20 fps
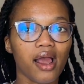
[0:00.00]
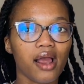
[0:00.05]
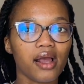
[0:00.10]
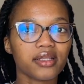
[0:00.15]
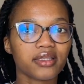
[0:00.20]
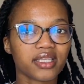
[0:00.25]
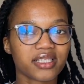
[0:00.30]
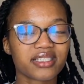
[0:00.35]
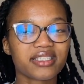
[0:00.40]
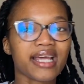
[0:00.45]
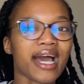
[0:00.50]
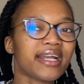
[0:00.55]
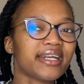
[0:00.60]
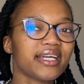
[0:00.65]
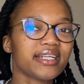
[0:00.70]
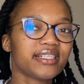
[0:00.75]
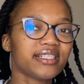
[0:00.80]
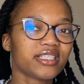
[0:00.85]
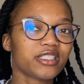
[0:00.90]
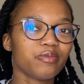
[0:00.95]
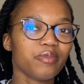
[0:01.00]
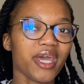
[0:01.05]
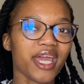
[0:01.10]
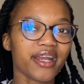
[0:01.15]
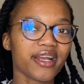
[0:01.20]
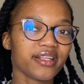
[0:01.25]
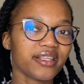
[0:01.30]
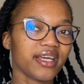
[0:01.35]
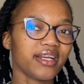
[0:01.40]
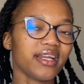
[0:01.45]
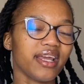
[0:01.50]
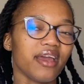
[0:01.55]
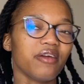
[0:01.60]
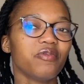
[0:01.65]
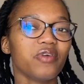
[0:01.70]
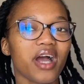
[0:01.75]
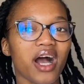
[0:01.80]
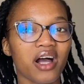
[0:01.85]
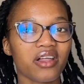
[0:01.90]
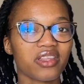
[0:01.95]
the standard is men and then
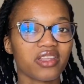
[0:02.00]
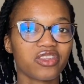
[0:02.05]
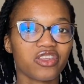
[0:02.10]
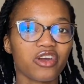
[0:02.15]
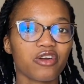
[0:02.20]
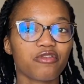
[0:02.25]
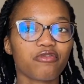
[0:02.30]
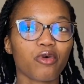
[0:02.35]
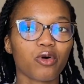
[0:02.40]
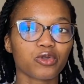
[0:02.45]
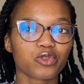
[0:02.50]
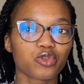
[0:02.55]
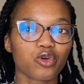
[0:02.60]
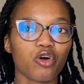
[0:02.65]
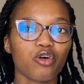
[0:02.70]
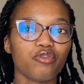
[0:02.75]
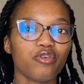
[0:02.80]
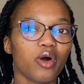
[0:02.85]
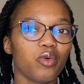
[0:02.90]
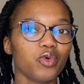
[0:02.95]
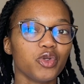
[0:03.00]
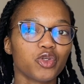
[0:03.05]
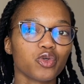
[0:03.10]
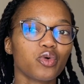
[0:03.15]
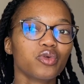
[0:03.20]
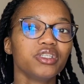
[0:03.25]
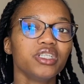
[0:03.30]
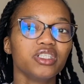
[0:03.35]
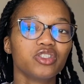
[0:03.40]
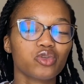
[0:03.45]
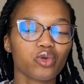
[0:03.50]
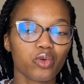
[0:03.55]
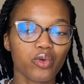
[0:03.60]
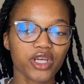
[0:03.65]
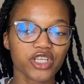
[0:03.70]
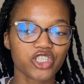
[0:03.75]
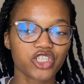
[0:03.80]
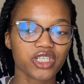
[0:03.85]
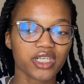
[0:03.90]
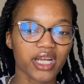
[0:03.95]
every other thing falls over. We don't need to
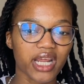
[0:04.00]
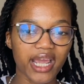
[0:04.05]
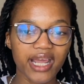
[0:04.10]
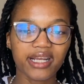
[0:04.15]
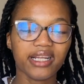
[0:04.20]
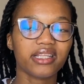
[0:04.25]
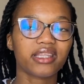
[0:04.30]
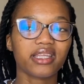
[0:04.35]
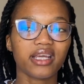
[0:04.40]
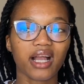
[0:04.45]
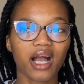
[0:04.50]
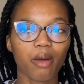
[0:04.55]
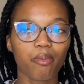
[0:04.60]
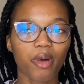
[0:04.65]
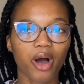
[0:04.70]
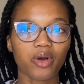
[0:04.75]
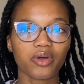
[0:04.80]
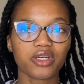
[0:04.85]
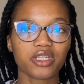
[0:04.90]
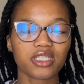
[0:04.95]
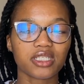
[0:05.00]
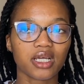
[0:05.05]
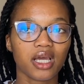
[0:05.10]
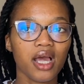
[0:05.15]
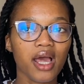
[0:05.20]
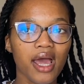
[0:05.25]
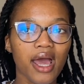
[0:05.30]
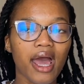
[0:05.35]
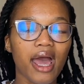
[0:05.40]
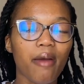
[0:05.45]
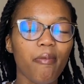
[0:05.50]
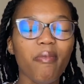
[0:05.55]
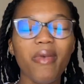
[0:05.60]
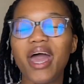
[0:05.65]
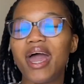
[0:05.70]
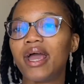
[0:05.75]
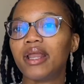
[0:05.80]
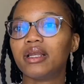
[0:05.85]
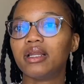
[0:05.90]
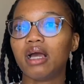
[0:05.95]
question anything about a
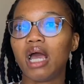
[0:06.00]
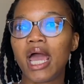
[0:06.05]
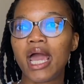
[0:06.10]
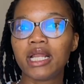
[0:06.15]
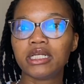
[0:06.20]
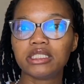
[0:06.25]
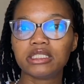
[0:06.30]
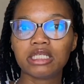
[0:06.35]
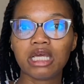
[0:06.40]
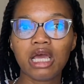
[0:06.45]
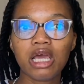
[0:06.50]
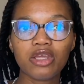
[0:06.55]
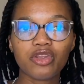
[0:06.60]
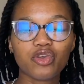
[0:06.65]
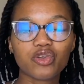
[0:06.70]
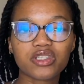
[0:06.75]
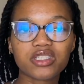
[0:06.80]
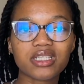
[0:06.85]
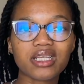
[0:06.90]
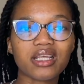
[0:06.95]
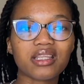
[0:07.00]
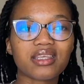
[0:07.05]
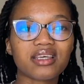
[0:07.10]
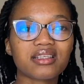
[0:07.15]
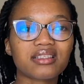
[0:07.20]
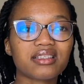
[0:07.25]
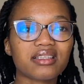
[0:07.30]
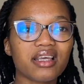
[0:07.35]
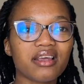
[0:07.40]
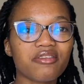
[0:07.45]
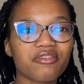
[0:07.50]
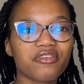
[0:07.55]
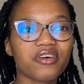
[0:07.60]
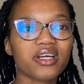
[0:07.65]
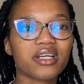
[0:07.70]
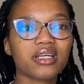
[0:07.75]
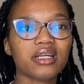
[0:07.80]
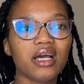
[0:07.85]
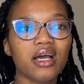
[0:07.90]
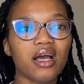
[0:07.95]
man. And you see this
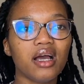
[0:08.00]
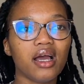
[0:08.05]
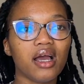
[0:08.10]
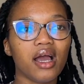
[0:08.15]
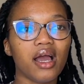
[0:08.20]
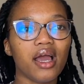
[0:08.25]
even